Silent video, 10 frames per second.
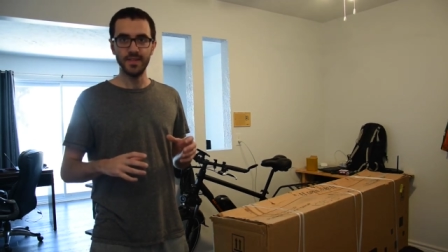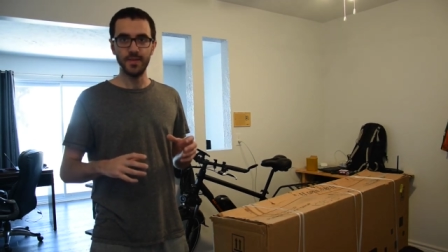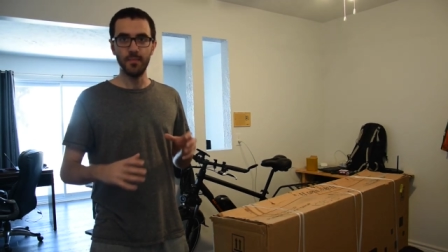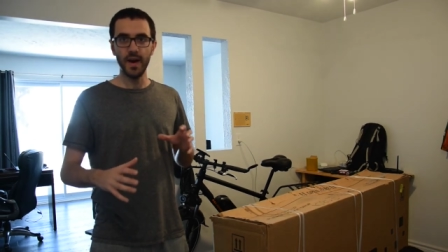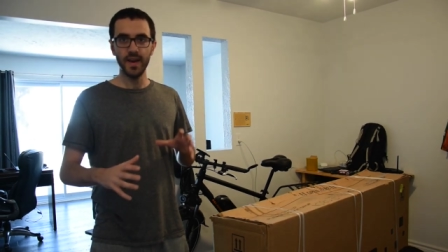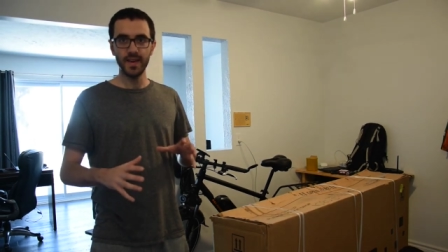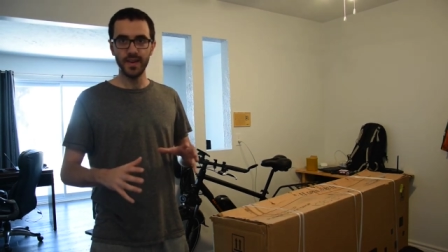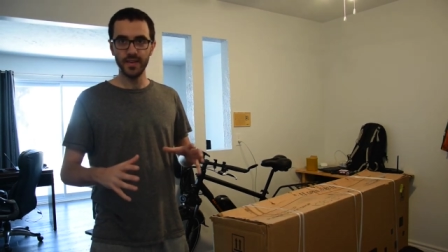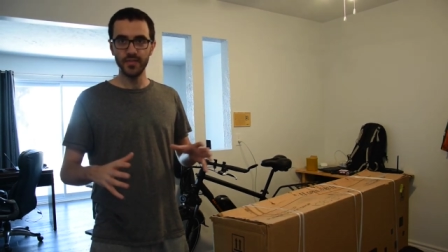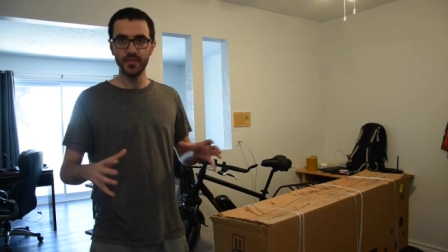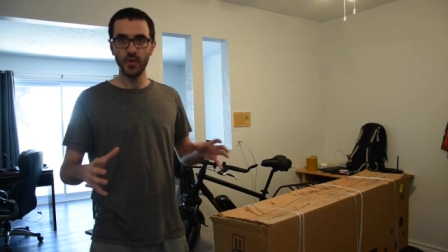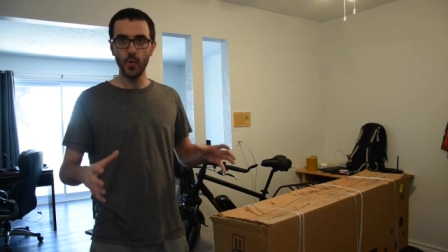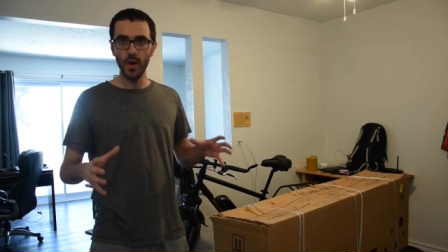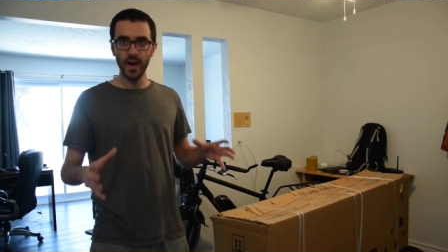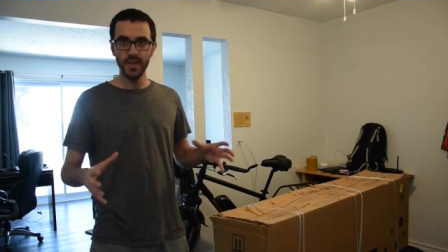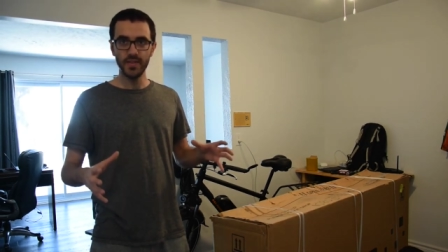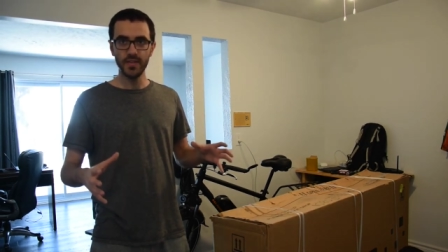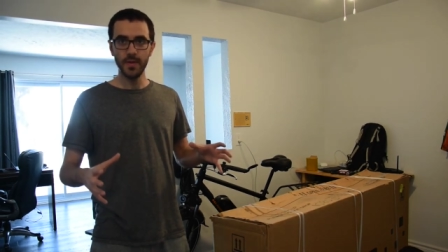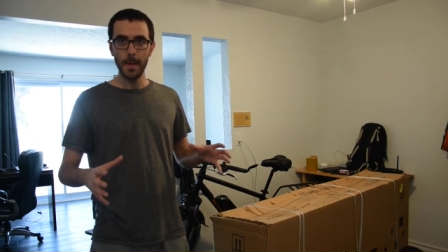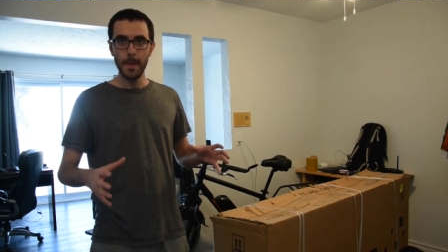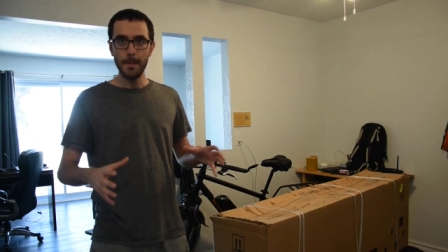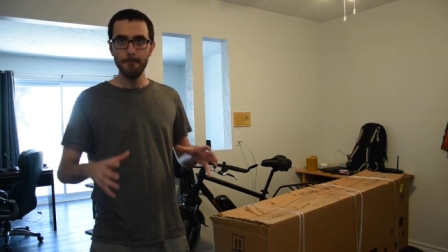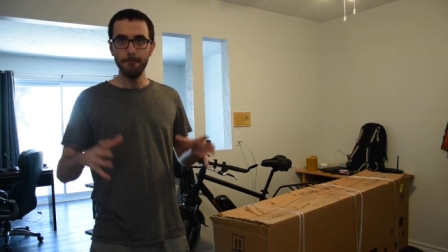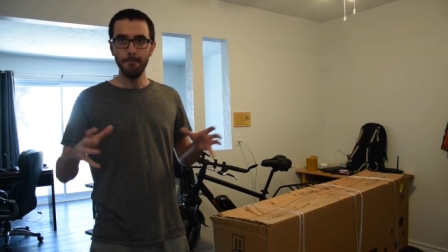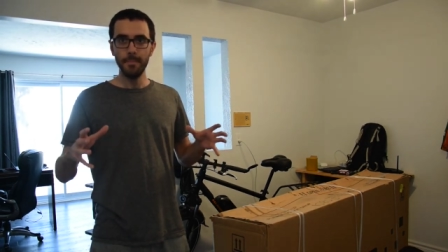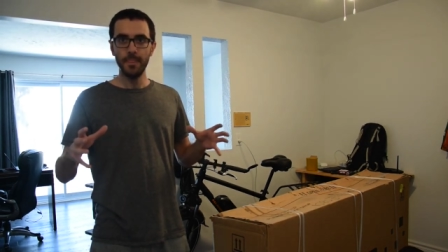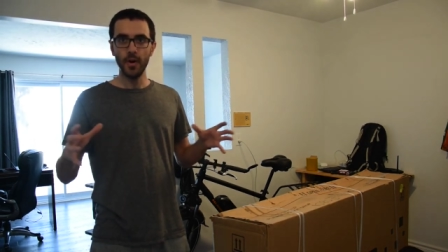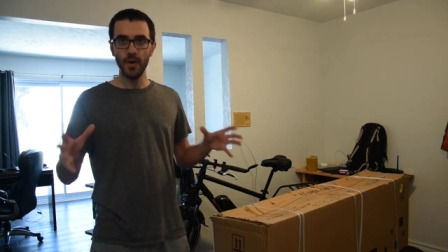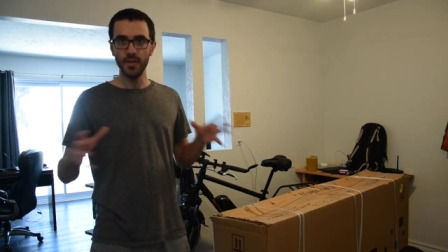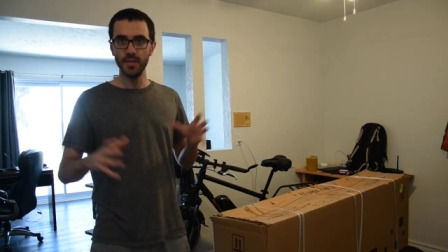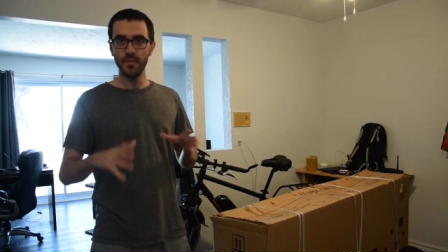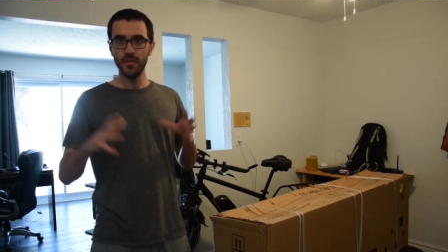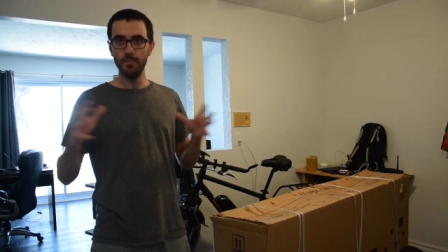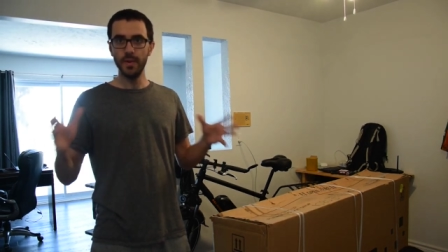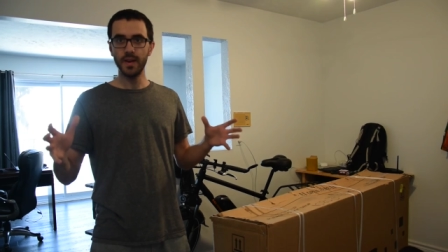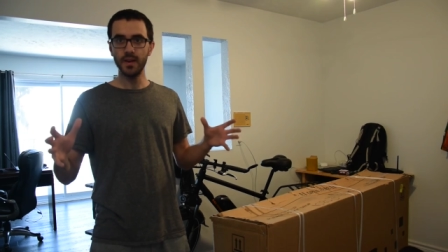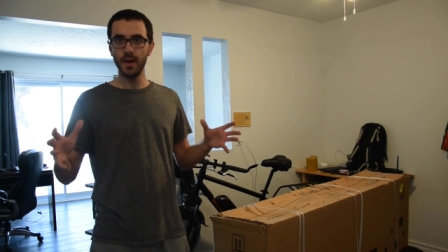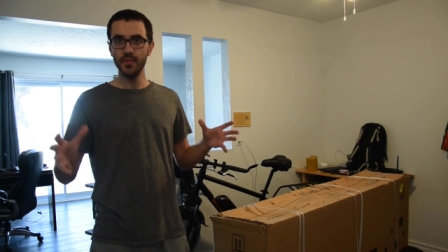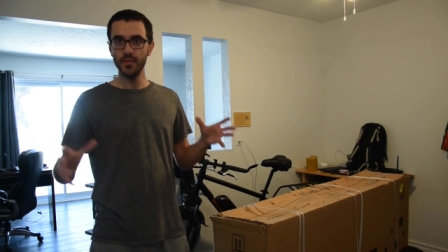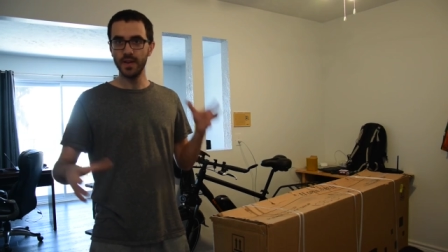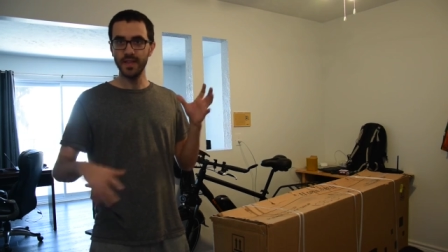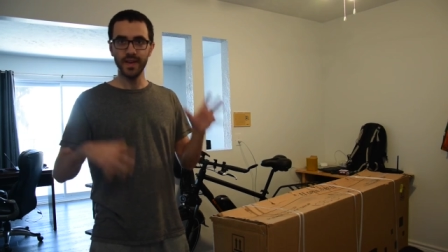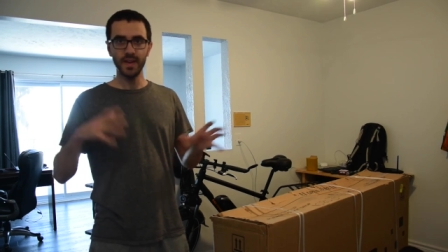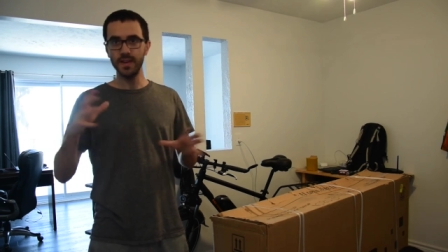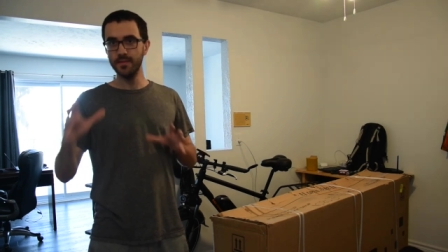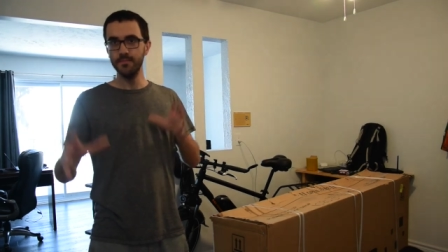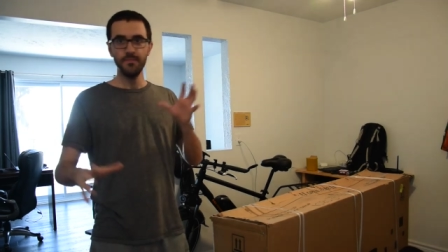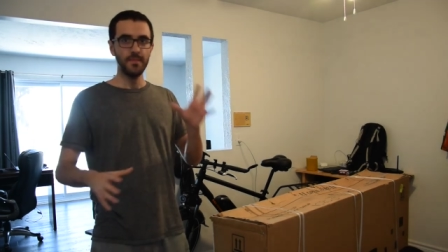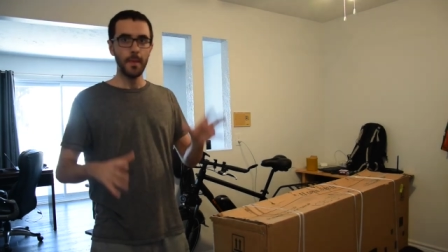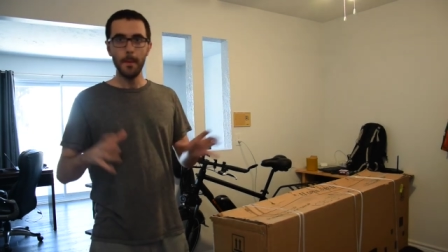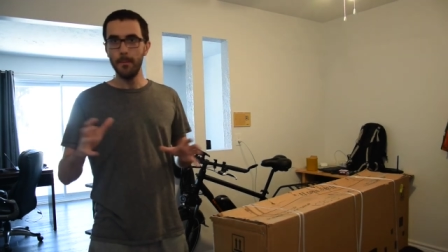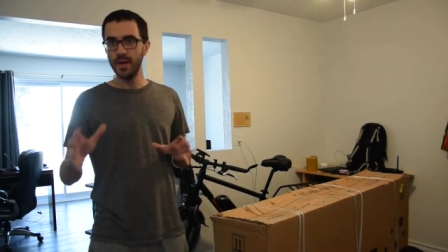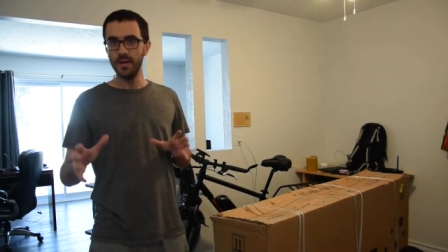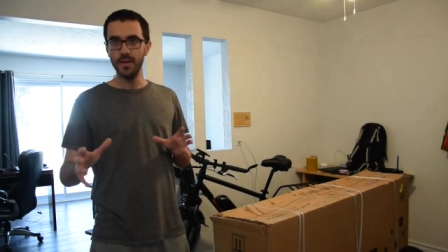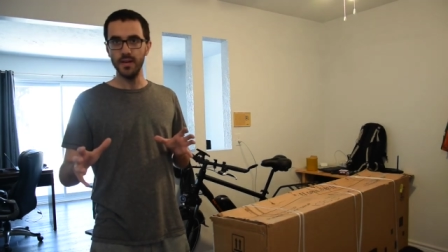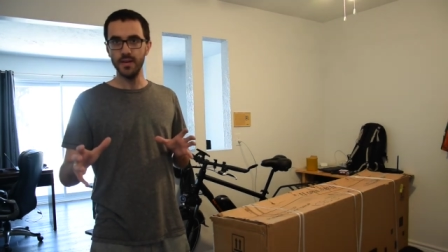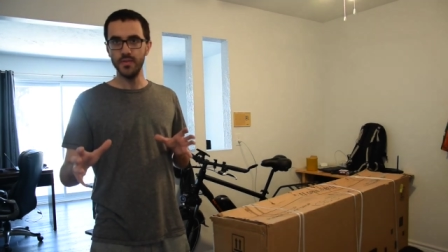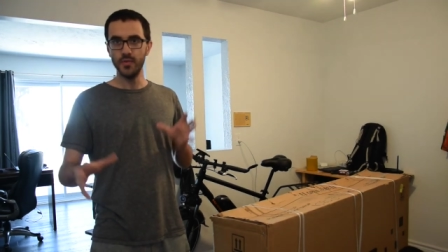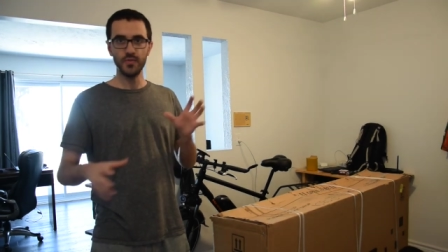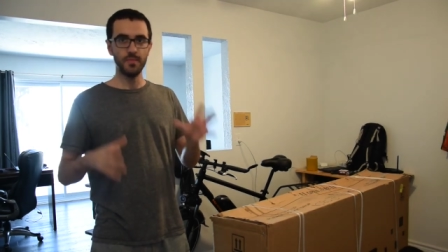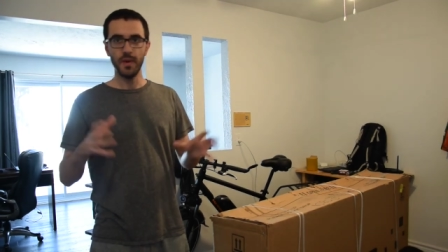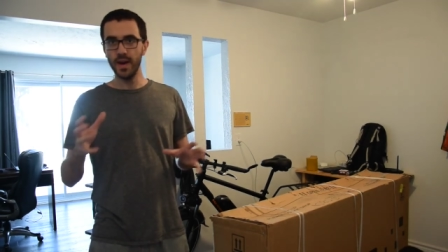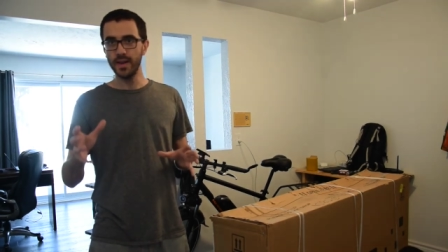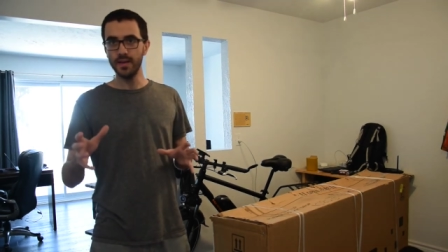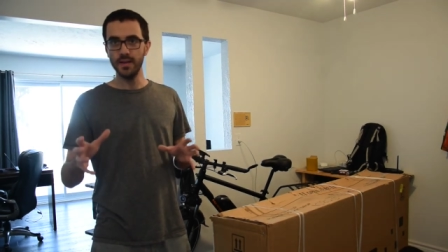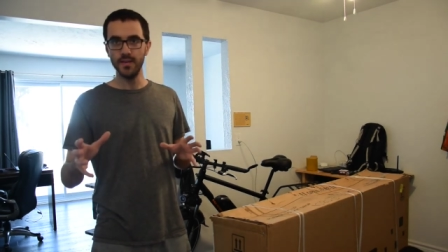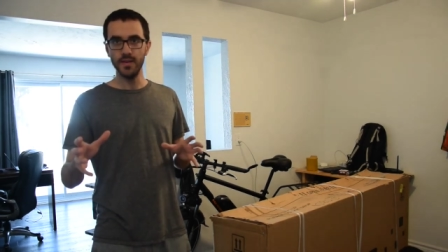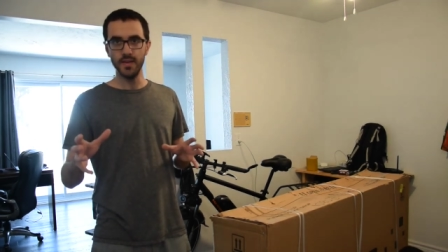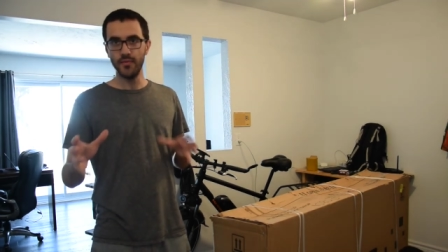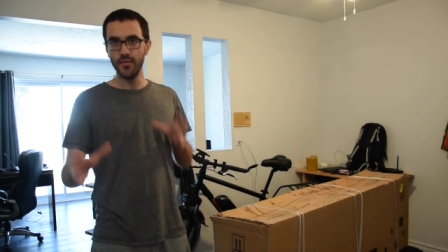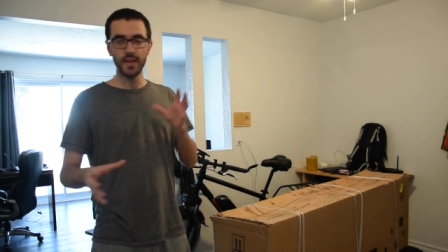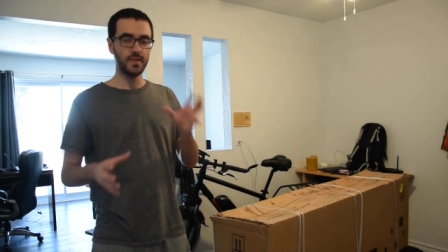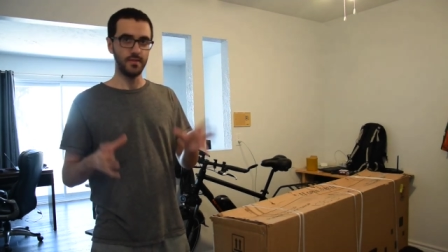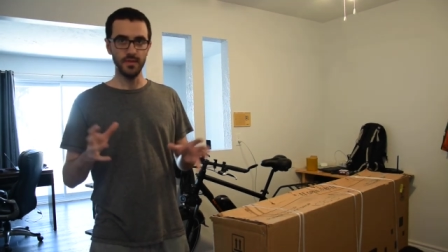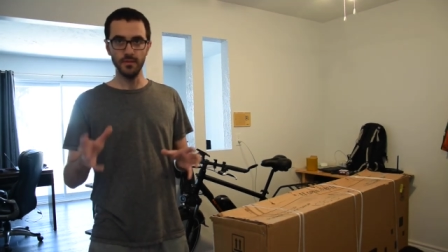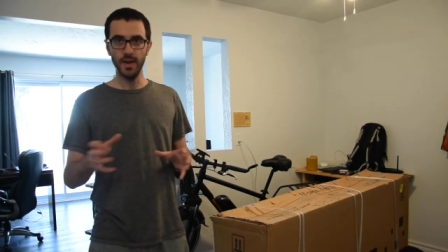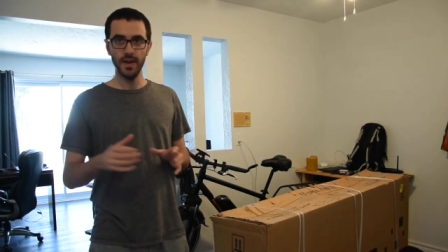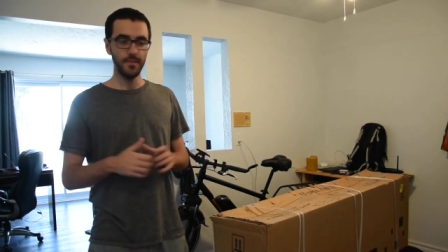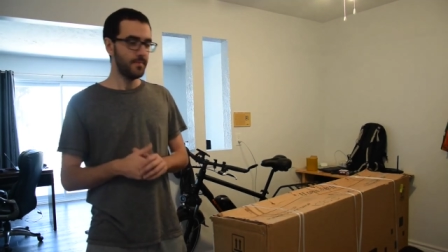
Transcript: the bike is quite tall enough and big enough so that I can uh, use the bike effectively, right?